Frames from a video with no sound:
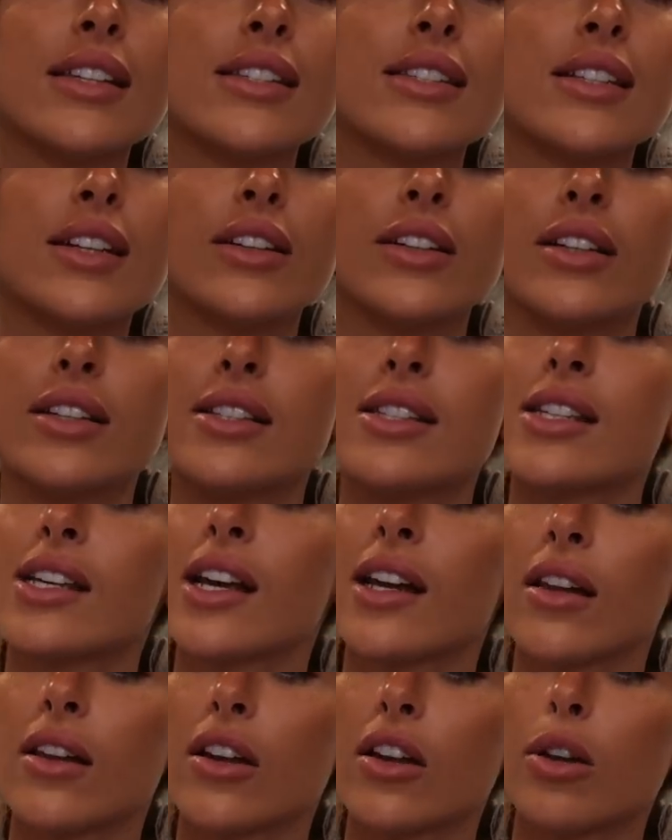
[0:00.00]
still needs to
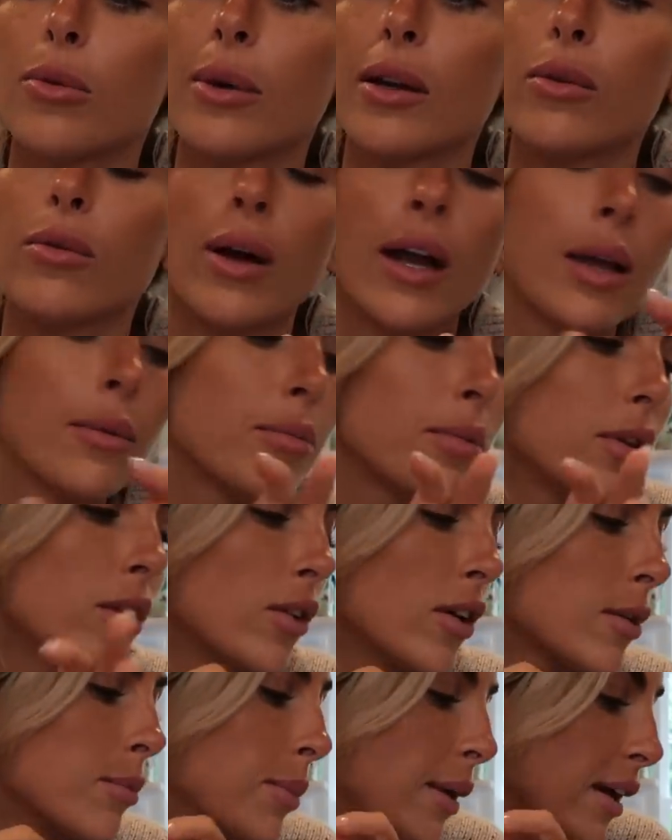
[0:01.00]
get a little bit ripe, but you
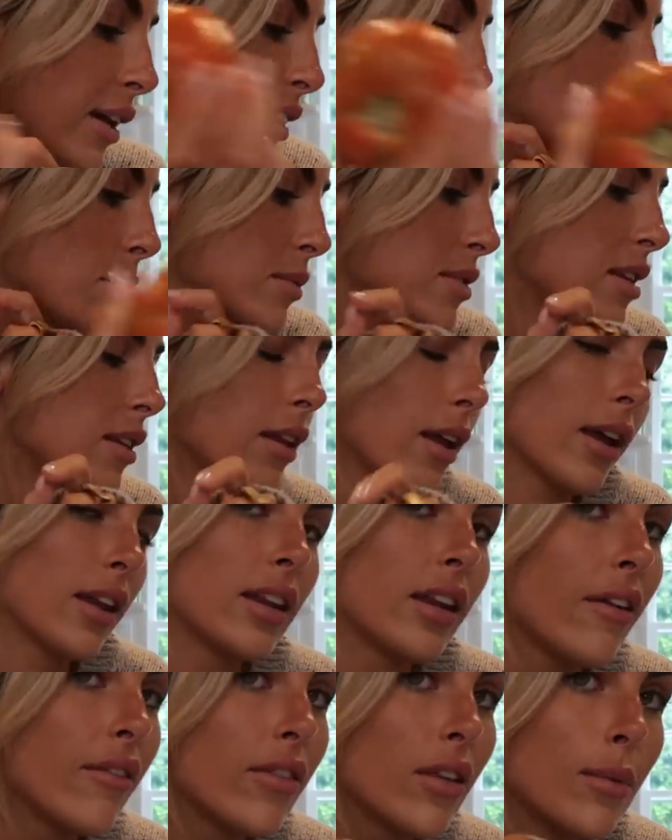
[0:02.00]
can pick them and then, like,
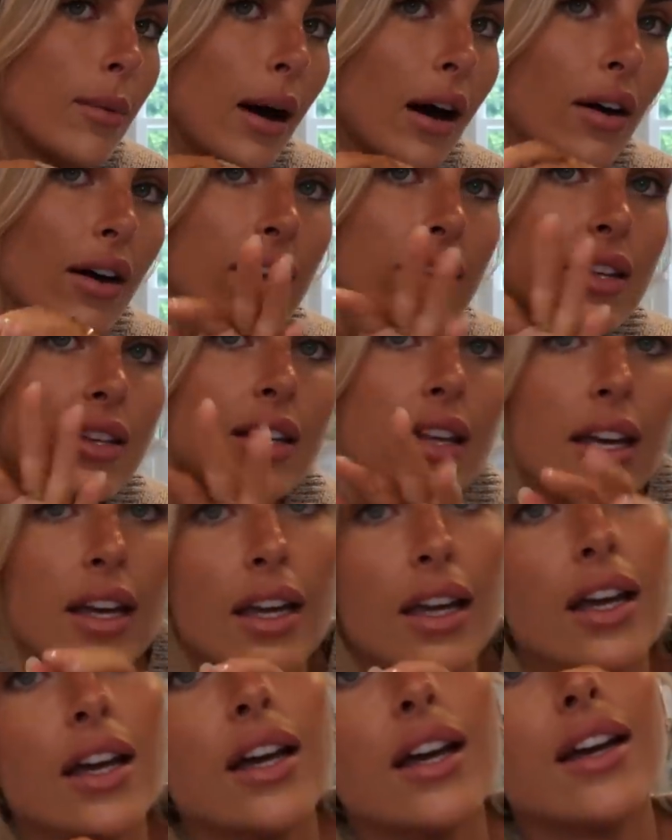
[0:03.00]
leave them out, and then
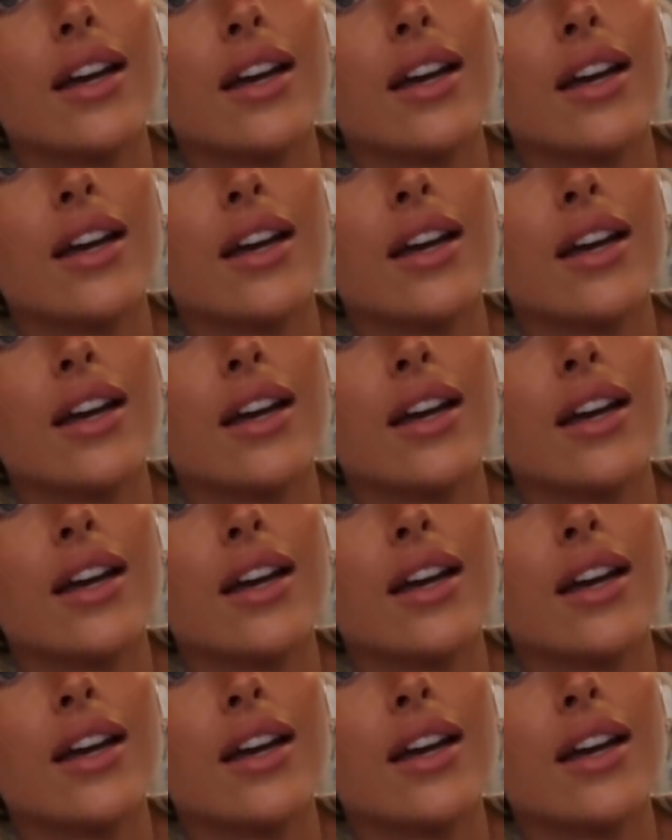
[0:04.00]
they